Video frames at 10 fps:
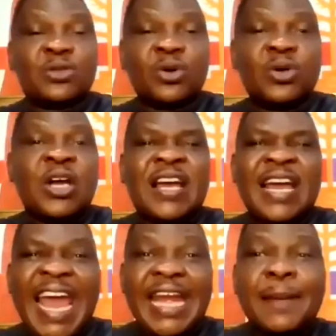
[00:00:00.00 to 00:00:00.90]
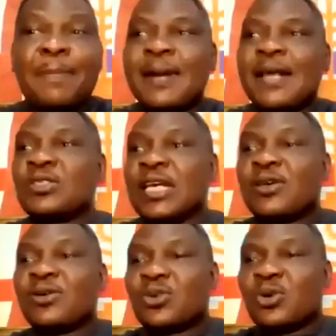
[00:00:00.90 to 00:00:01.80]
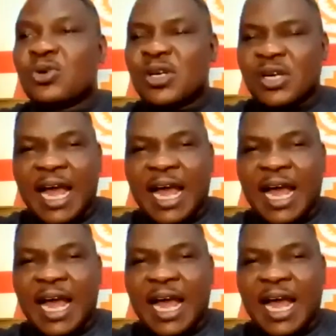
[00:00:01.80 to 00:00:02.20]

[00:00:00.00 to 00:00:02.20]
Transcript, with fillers: to any place, to take you to.